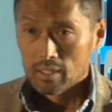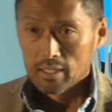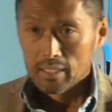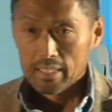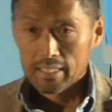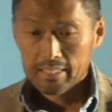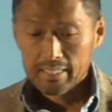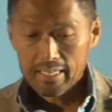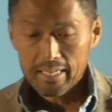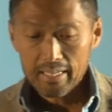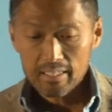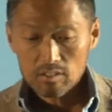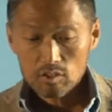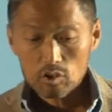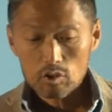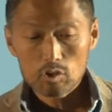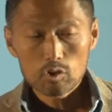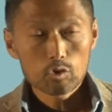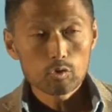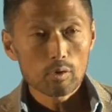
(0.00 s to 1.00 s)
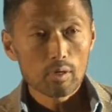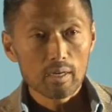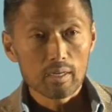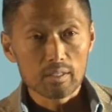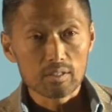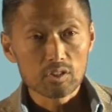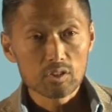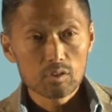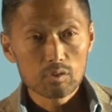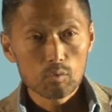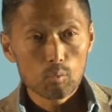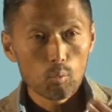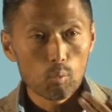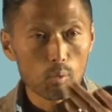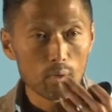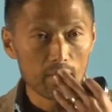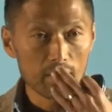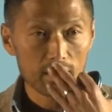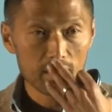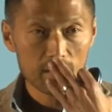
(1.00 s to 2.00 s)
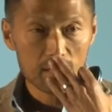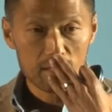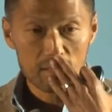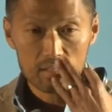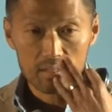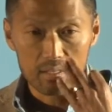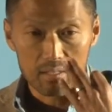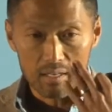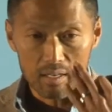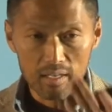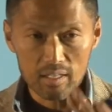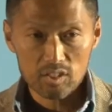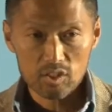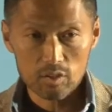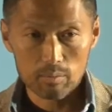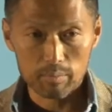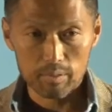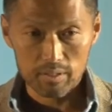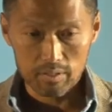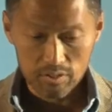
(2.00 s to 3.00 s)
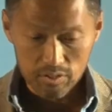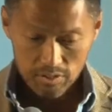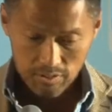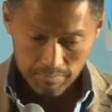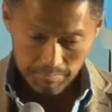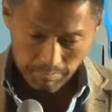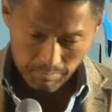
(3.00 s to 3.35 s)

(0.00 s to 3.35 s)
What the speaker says: it gains trust with the customers